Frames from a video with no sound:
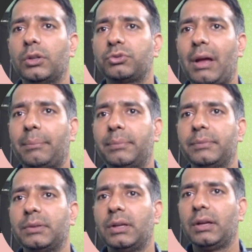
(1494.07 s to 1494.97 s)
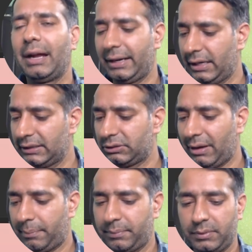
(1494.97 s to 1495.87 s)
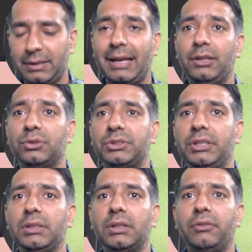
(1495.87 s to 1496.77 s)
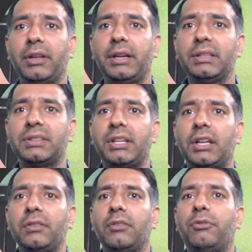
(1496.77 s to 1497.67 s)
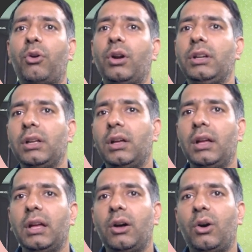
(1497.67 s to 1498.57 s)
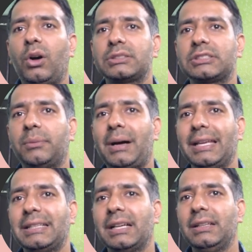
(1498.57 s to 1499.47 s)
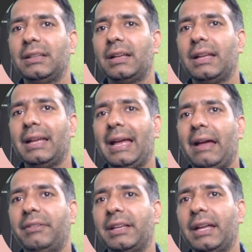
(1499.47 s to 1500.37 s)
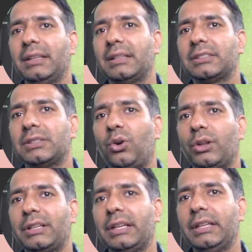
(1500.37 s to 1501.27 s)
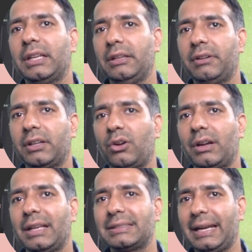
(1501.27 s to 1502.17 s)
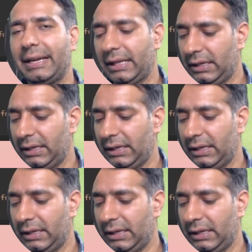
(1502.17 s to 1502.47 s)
go swap, handle swap. Can you see where it is written? Font, awesome icon, having an on-click event called as